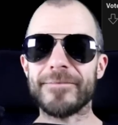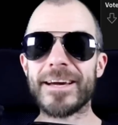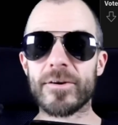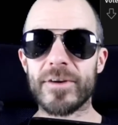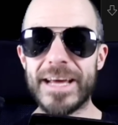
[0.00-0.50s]
they
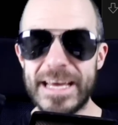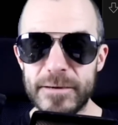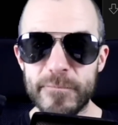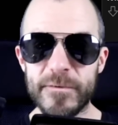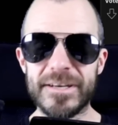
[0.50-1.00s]
are
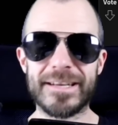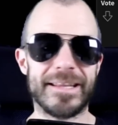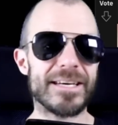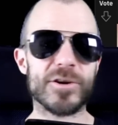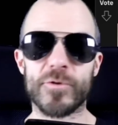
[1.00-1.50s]

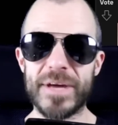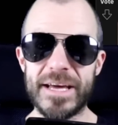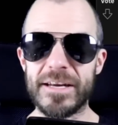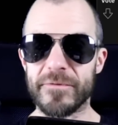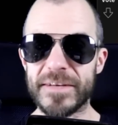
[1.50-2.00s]
infinitely
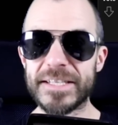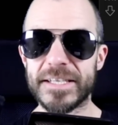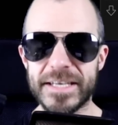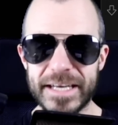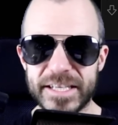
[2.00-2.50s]
creative. This
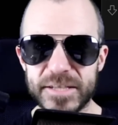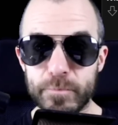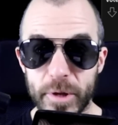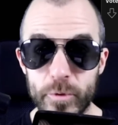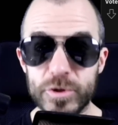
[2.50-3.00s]
is an
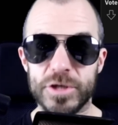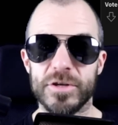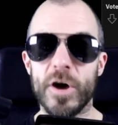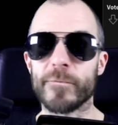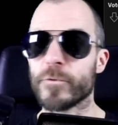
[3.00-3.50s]
explosion
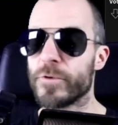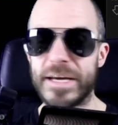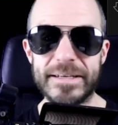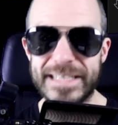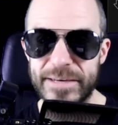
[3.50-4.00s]
of
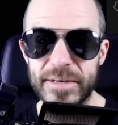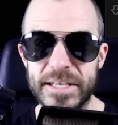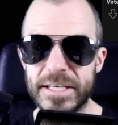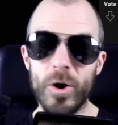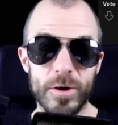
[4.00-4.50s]

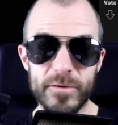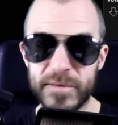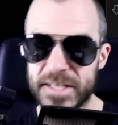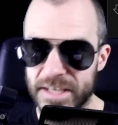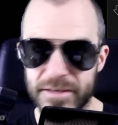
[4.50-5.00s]
creativity. All of a
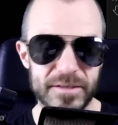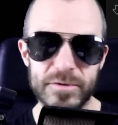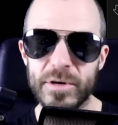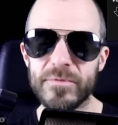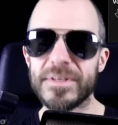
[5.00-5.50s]
sudden, you don't